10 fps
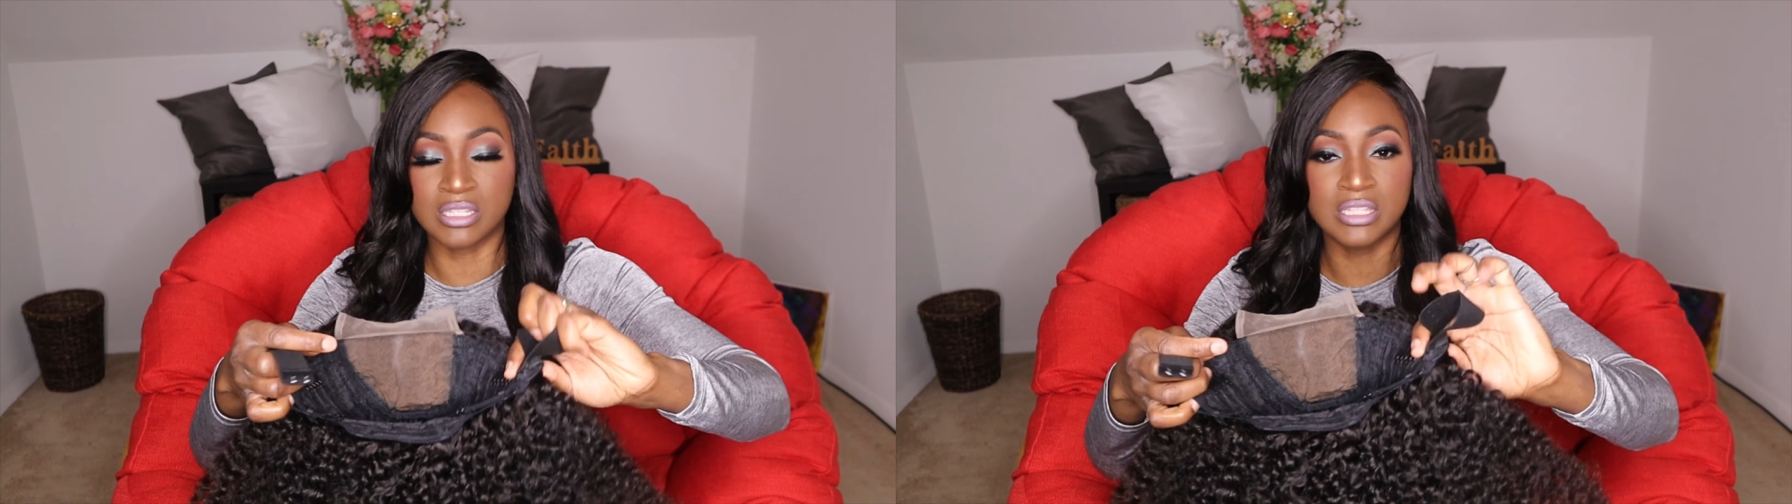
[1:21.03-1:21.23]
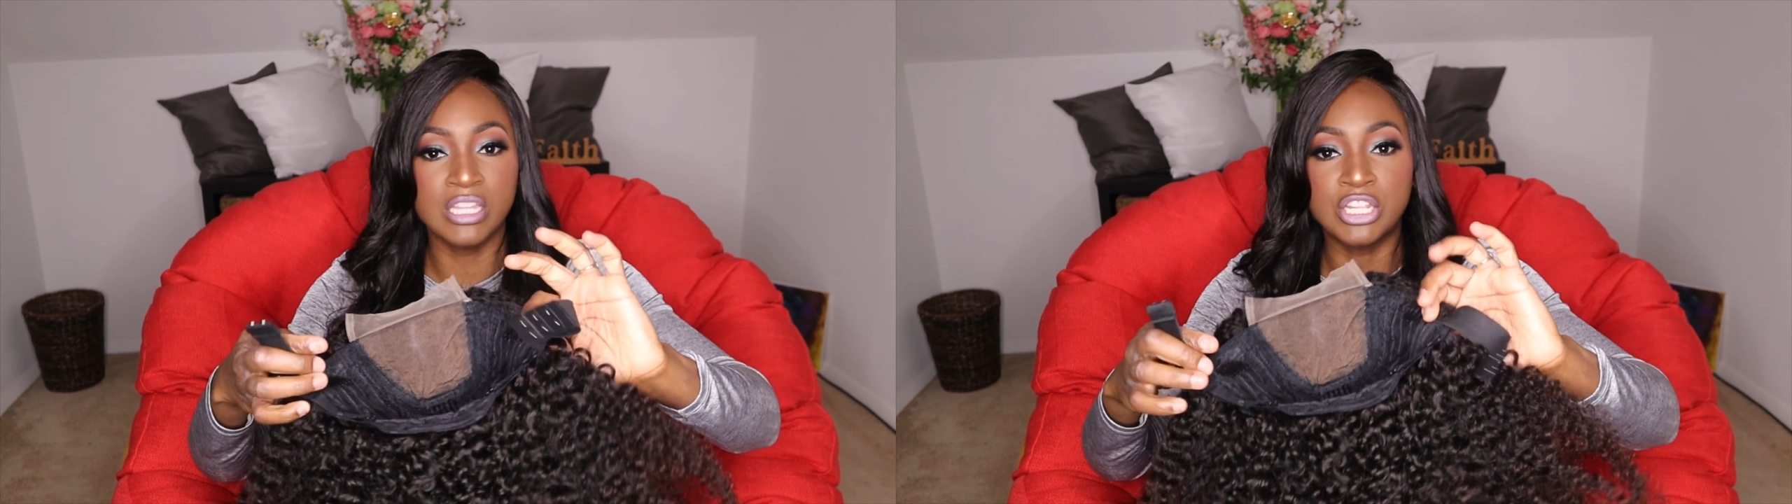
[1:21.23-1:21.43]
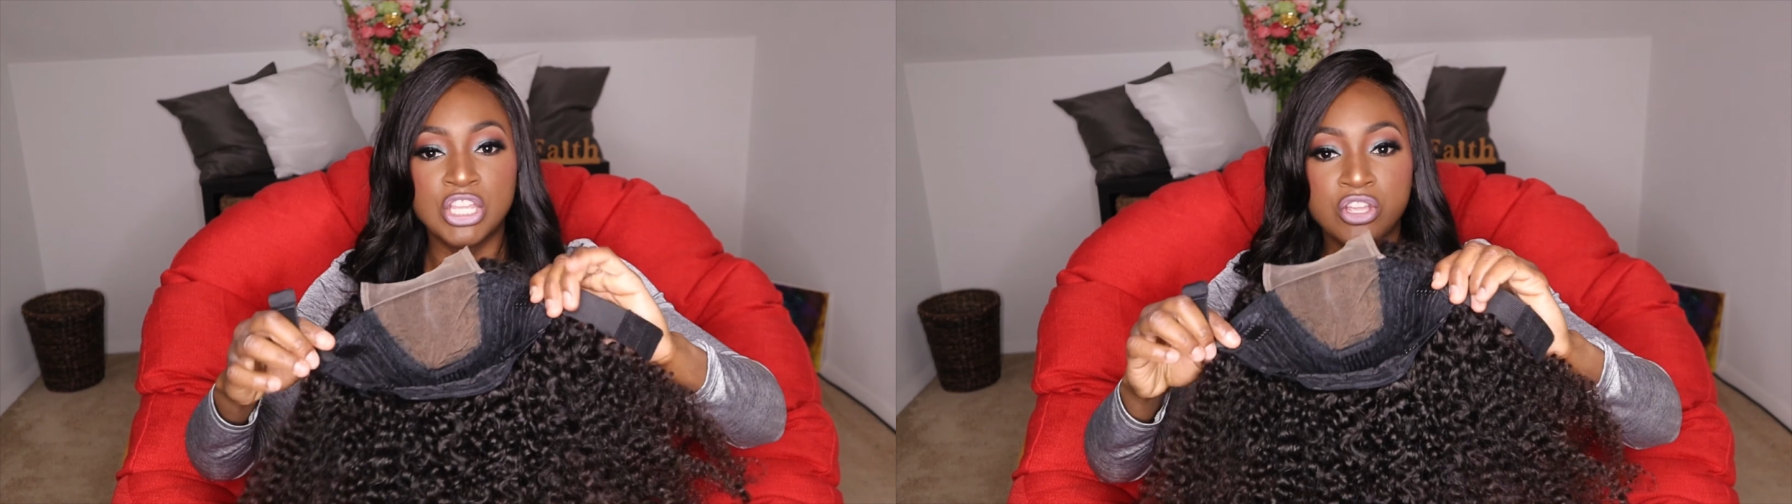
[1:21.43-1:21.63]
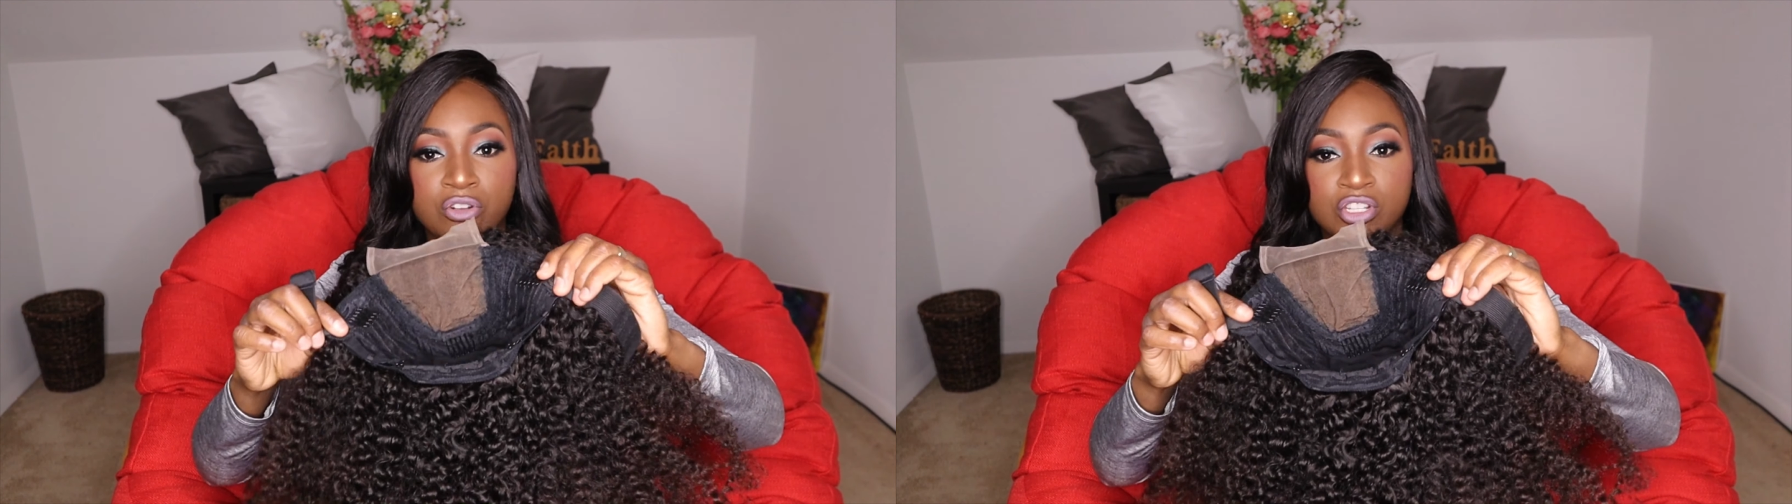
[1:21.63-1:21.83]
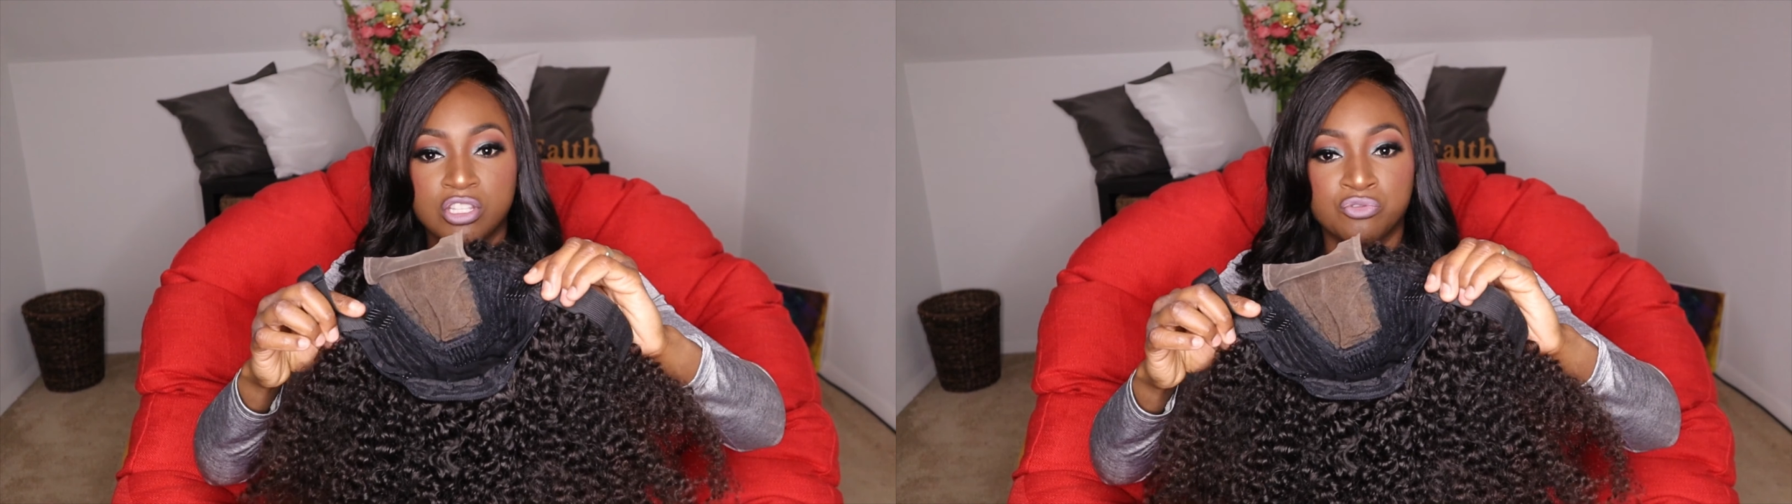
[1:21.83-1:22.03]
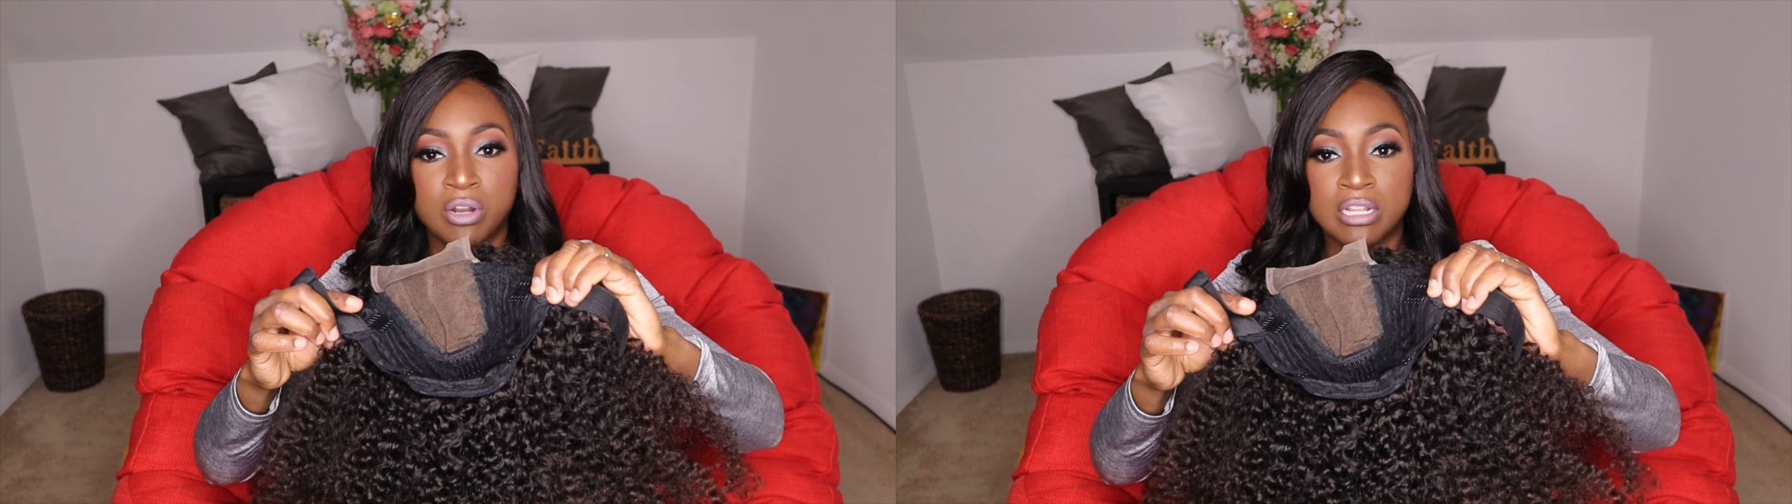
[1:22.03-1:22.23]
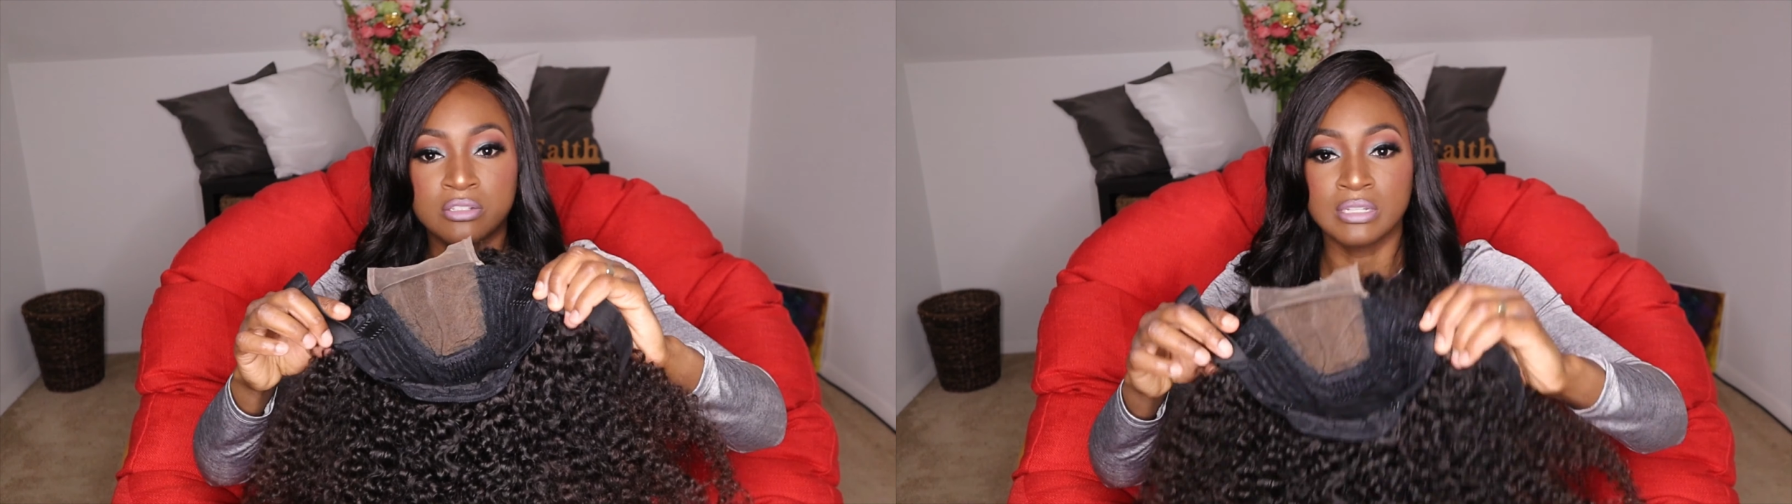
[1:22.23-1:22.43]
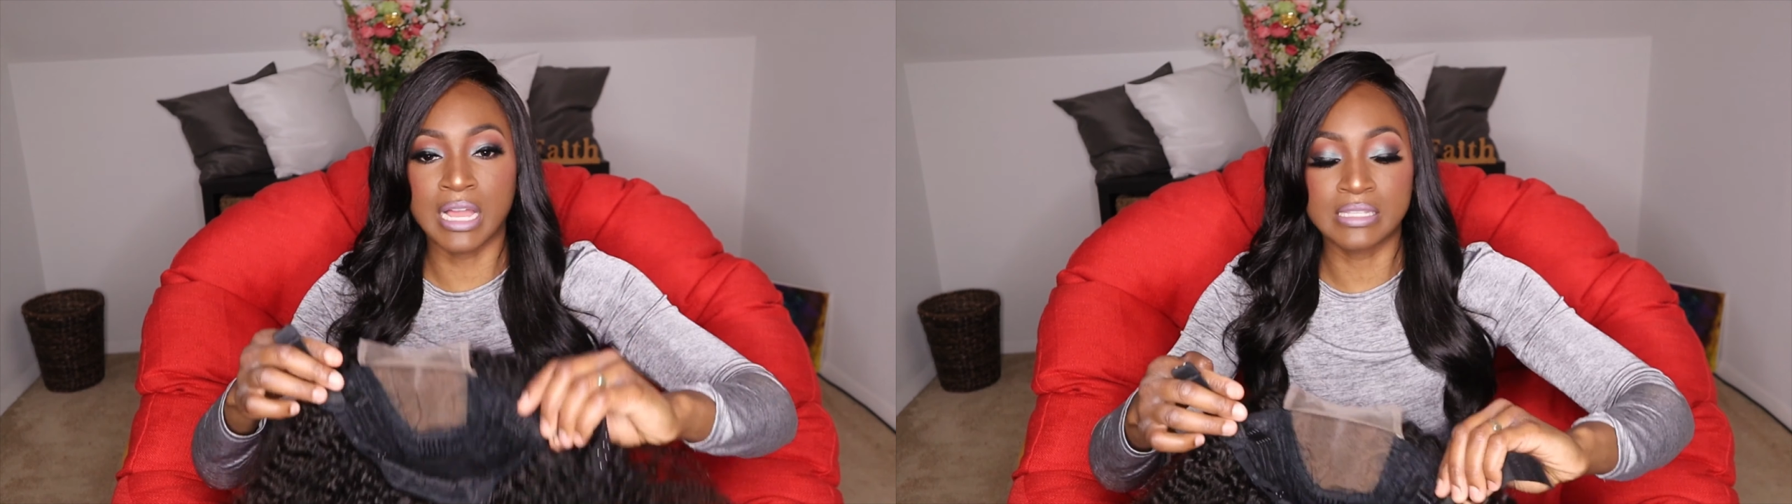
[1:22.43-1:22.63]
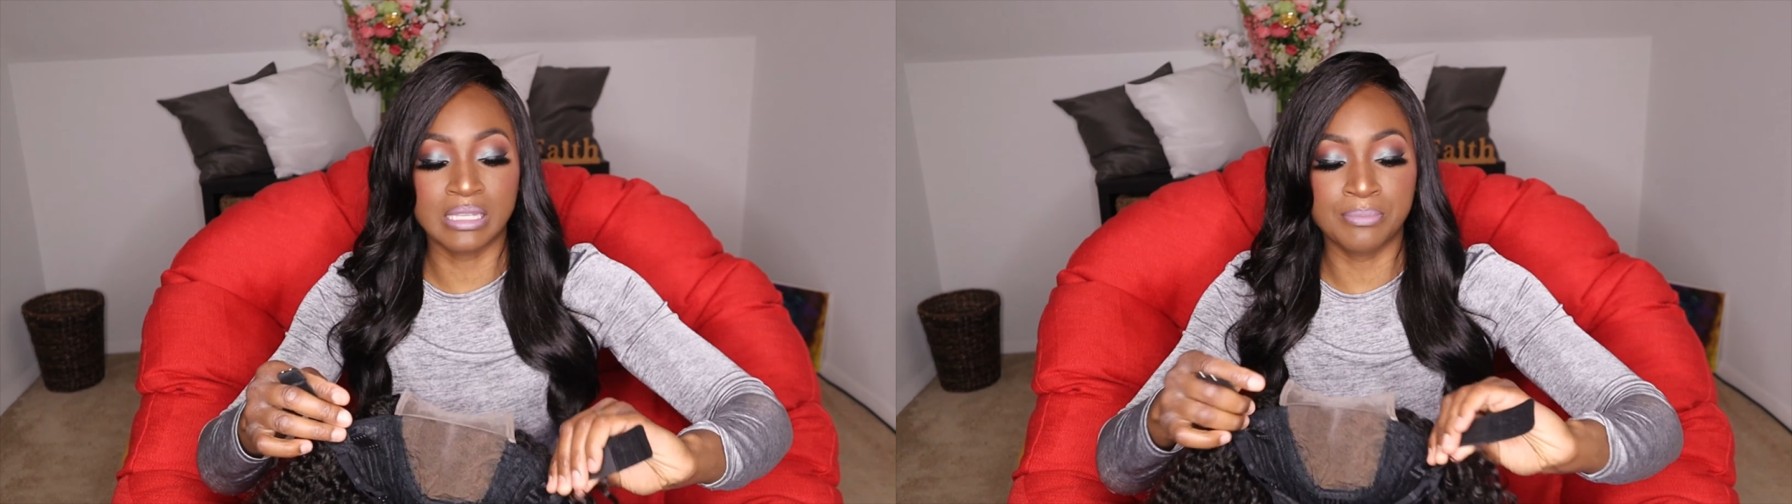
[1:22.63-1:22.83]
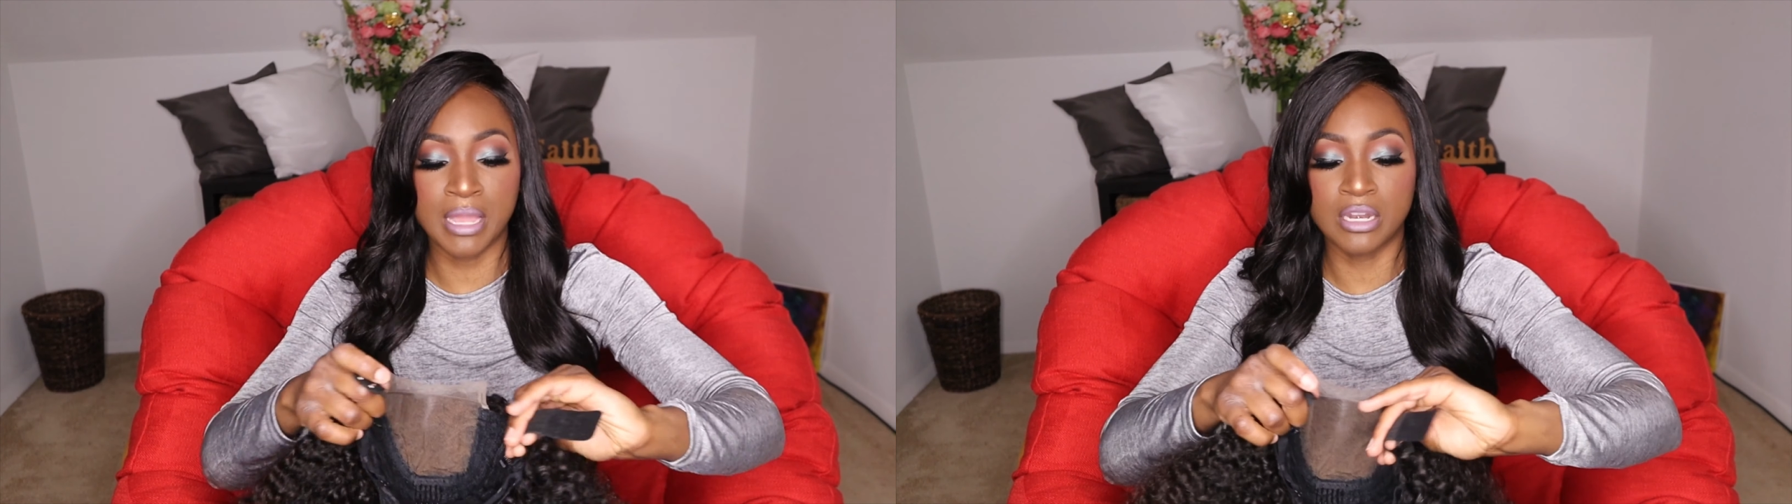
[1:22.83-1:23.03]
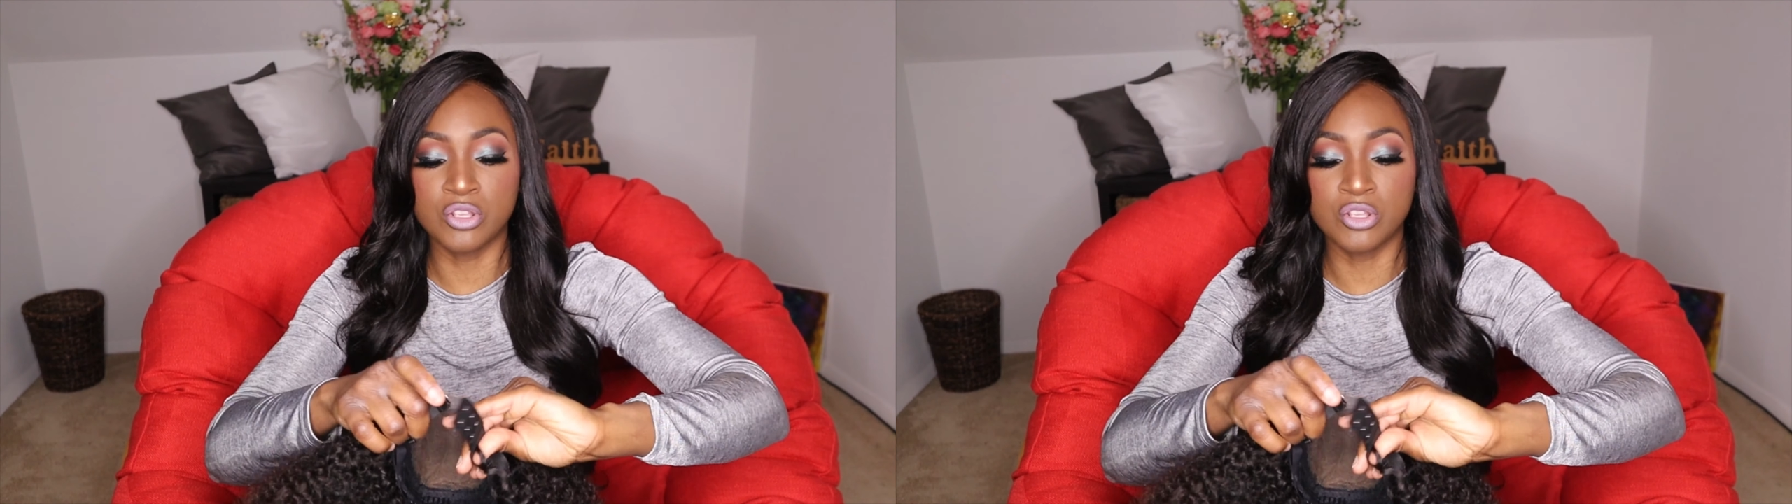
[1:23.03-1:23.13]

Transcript: thin here as just a regular elastic band,